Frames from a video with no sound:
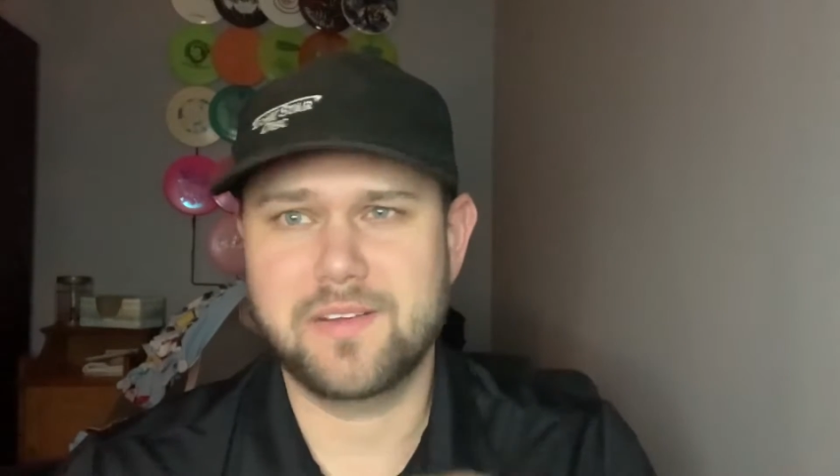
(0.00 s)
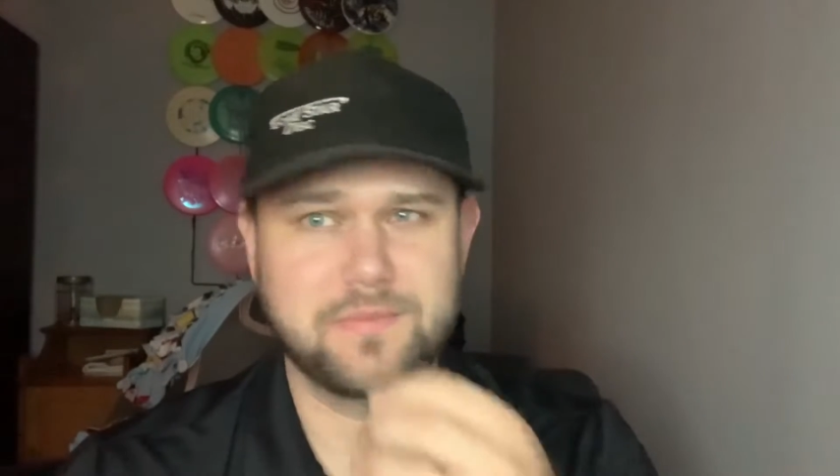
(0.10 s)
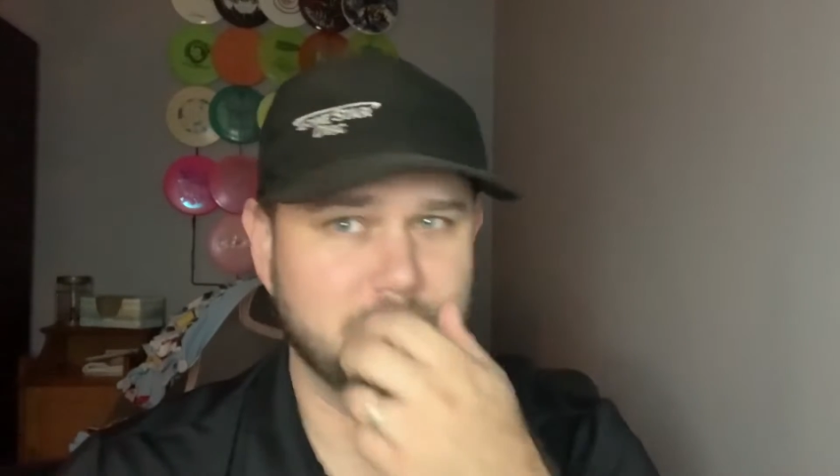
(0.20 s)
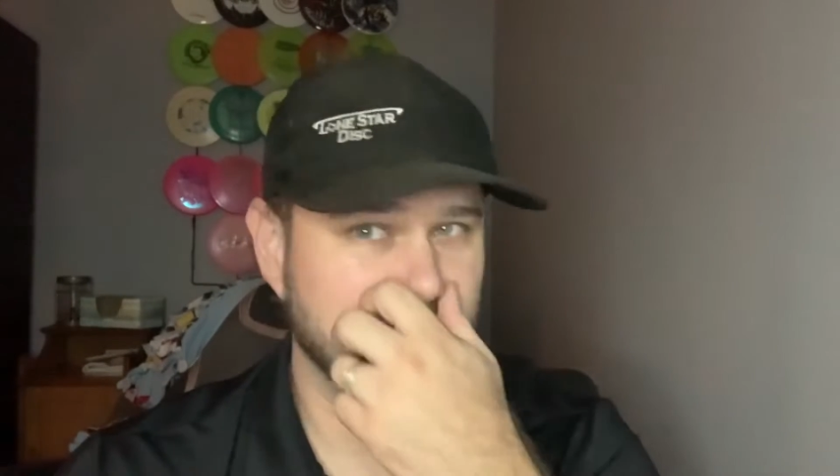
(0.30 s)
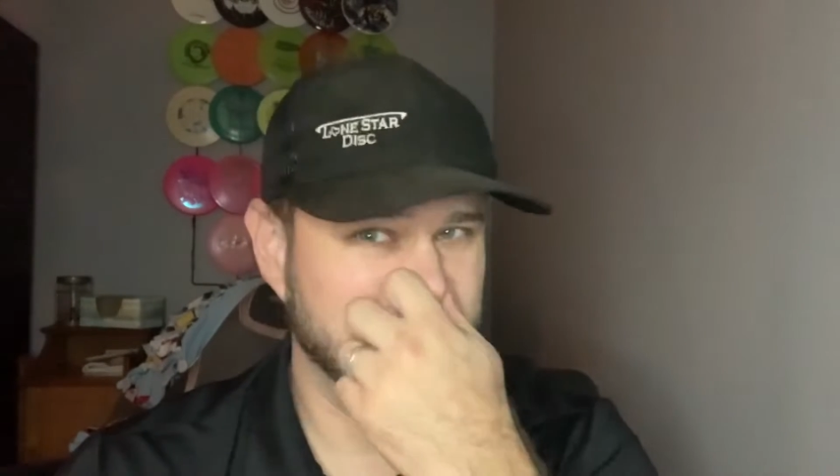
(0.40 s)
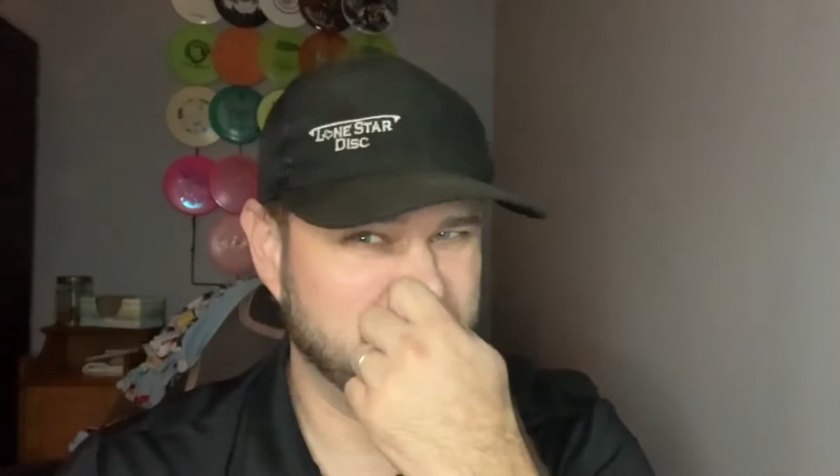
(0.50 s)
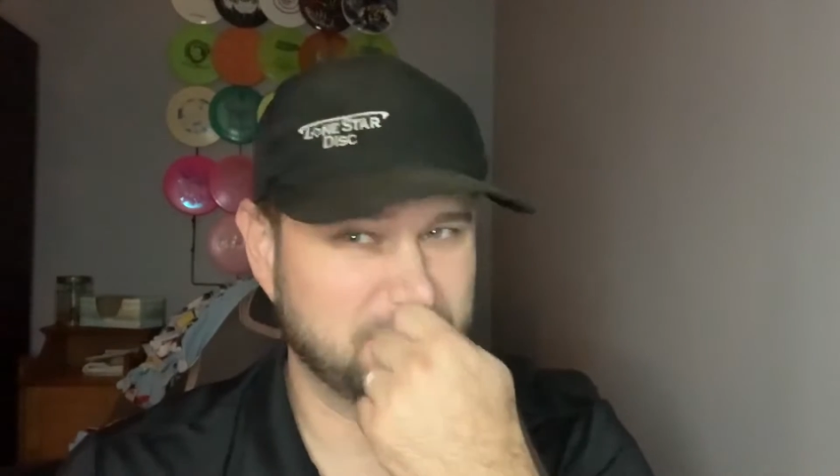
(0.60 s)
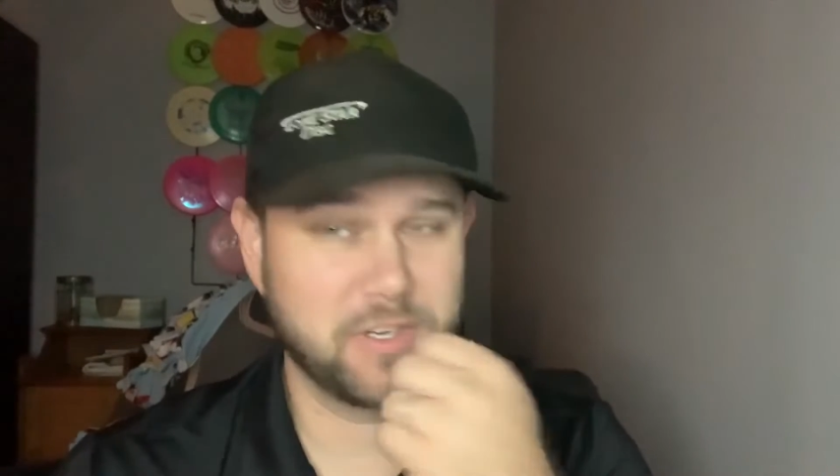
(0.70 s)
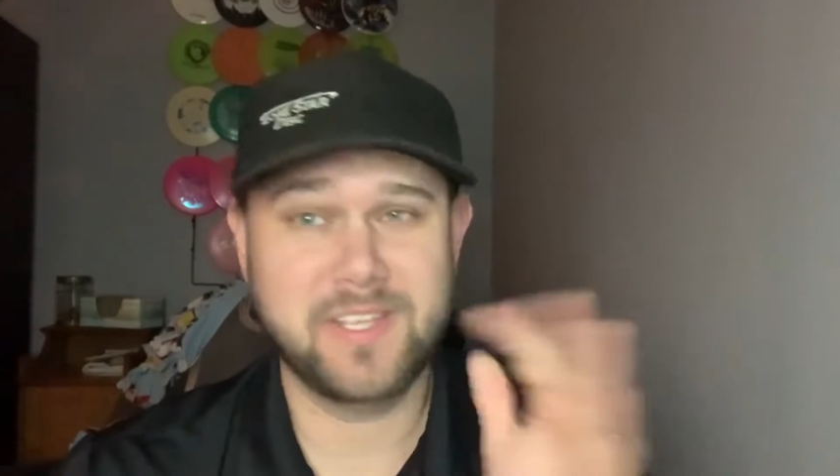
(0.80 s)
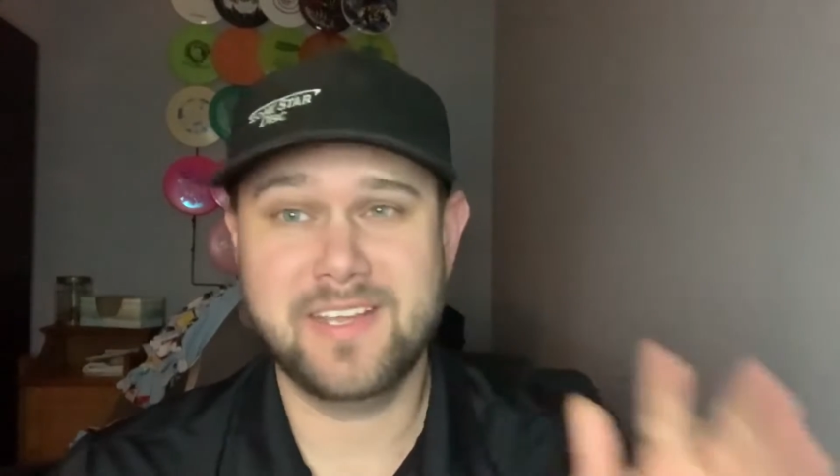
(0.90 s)

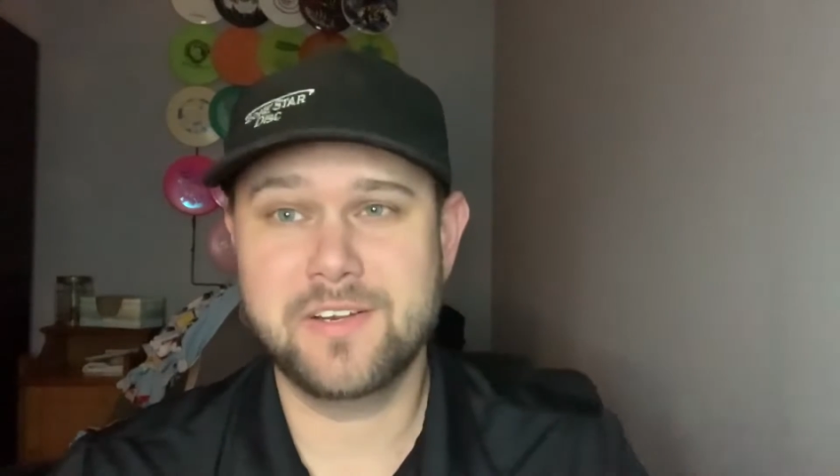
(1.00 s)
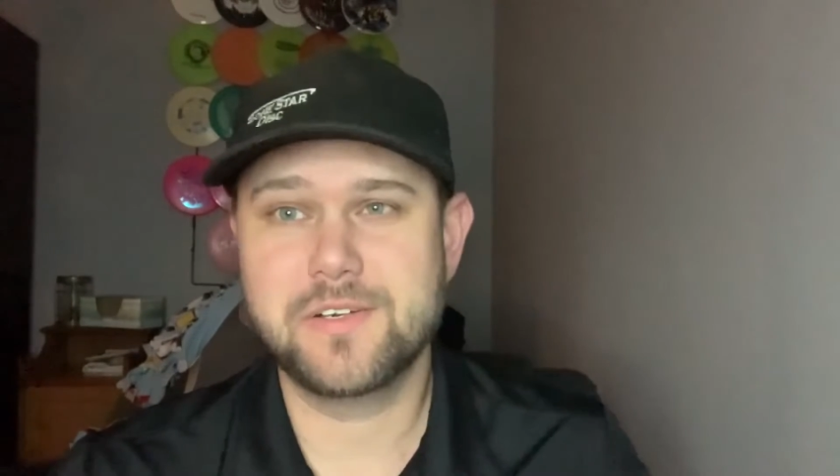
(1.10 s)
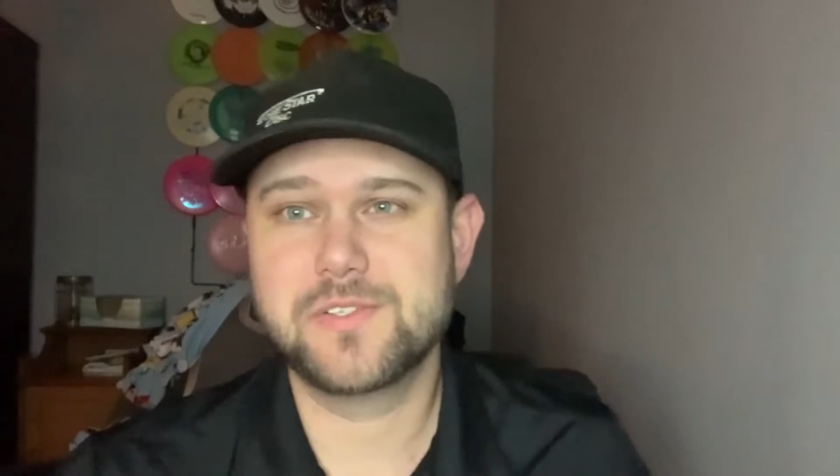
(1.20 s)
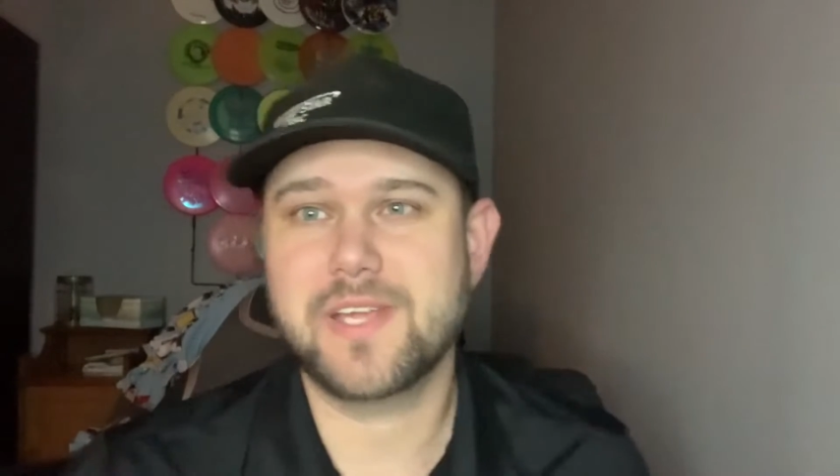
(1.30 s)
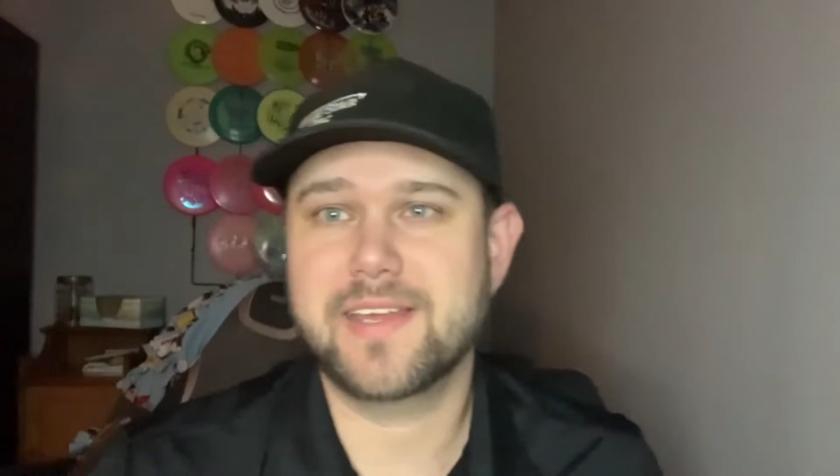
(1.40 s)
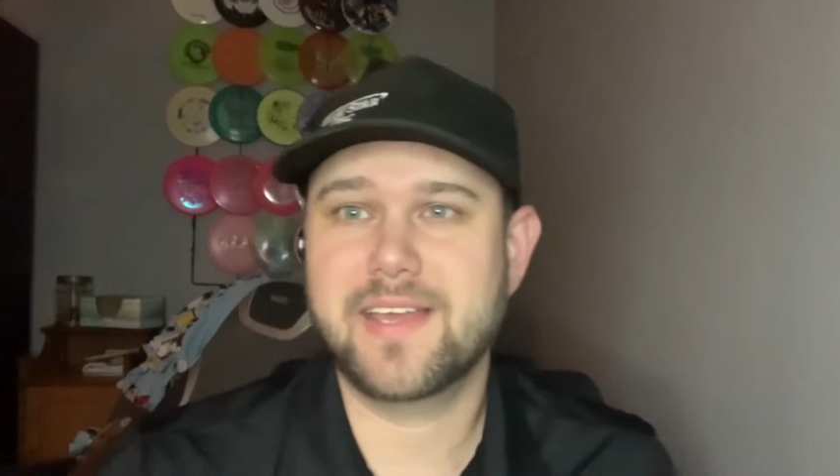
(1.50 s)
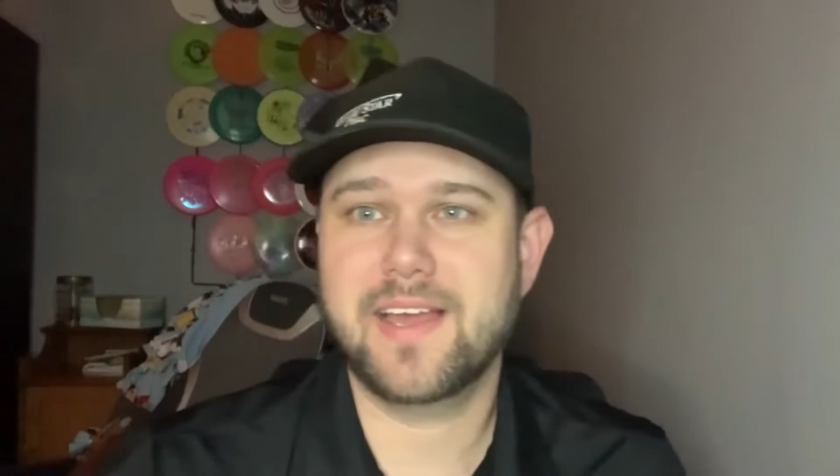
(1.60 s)
For years I